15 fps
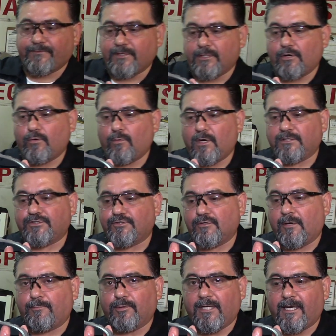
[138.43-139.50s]
you know, once
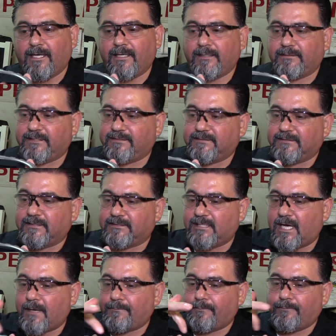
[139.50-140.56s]
you apply it, this is the
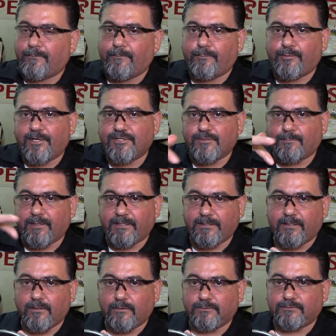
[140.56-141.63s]
top pressure plate
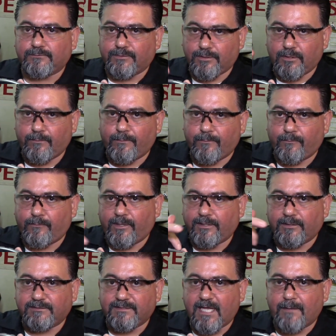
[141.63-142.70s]
that goes, you know, where
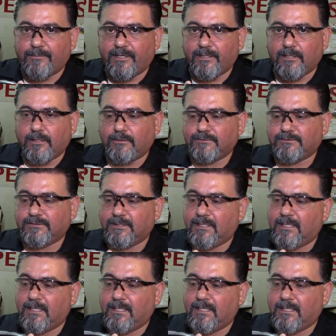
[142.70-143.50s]
the snap ring goes.